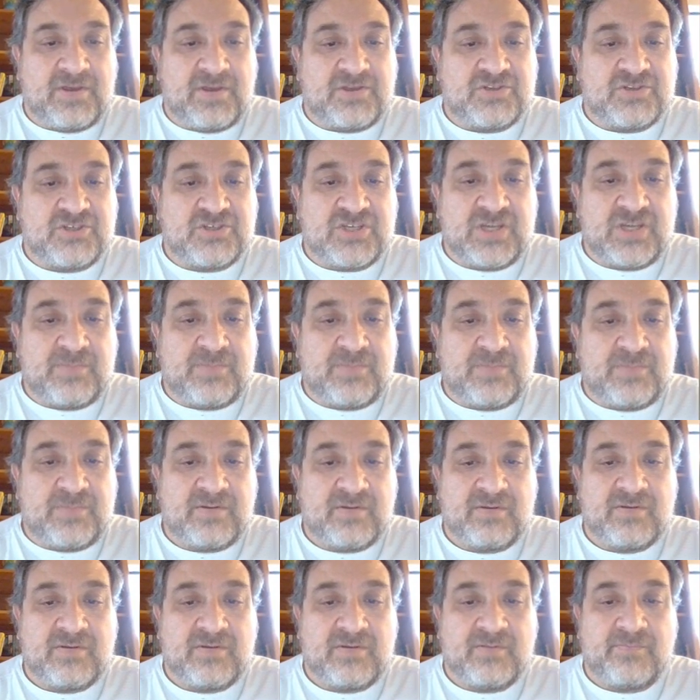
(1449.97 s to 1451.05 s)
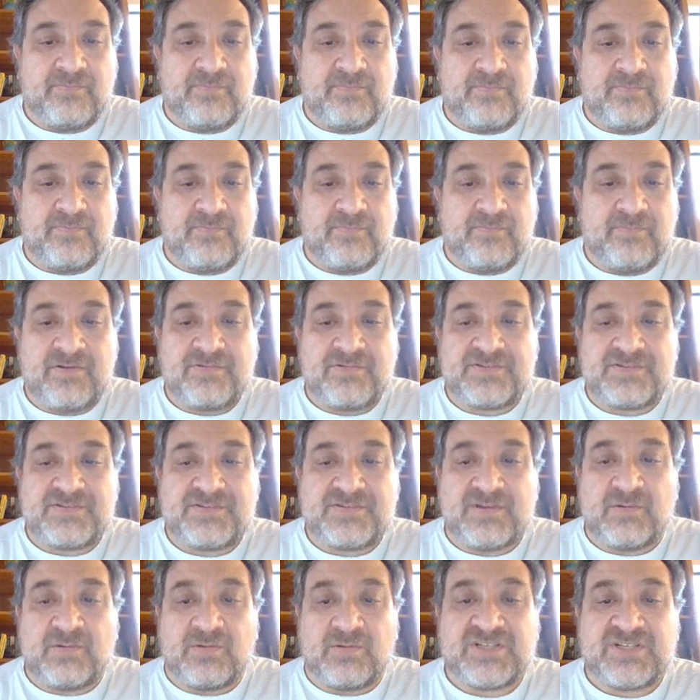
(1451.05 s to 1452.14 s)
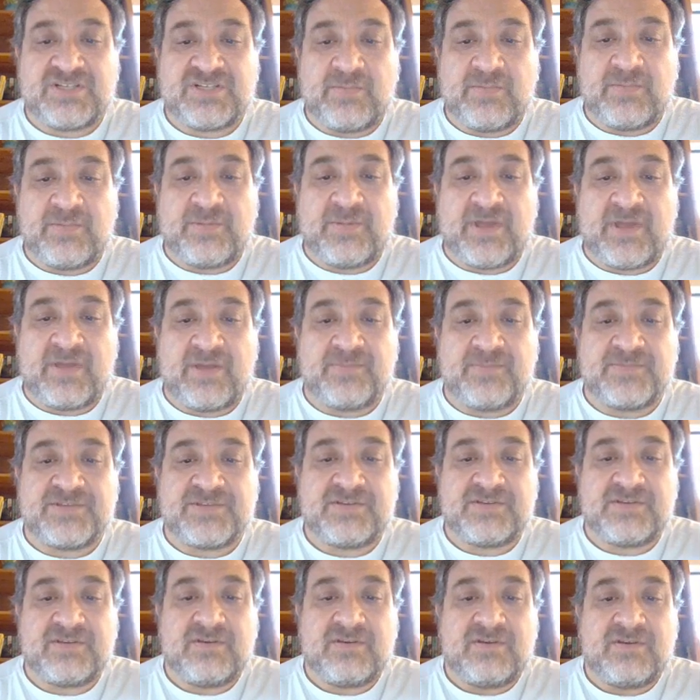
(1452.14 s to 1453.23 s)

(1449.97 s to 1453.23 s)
Sheep, bears, at which time it becomes